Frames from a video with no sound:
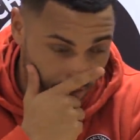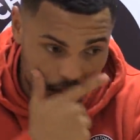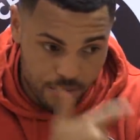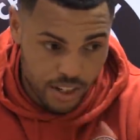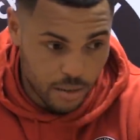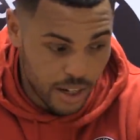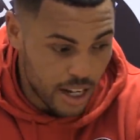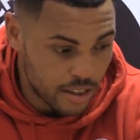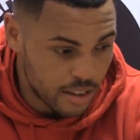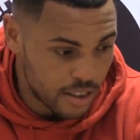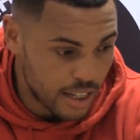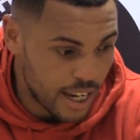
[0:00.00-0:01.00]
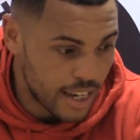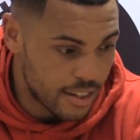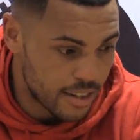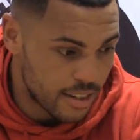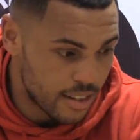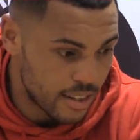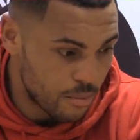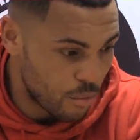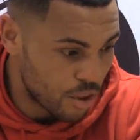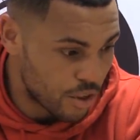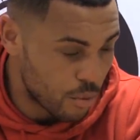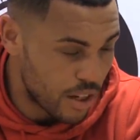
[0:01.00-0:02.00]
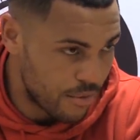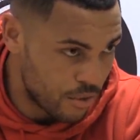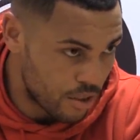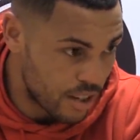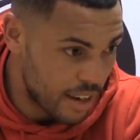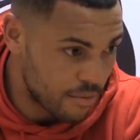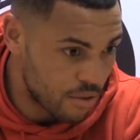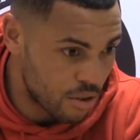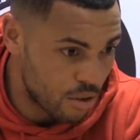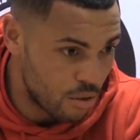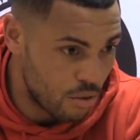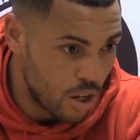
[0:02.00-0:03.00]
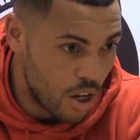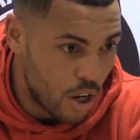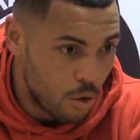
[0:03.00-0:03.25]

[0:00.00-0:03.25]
and our video analysis guys work 24/7, so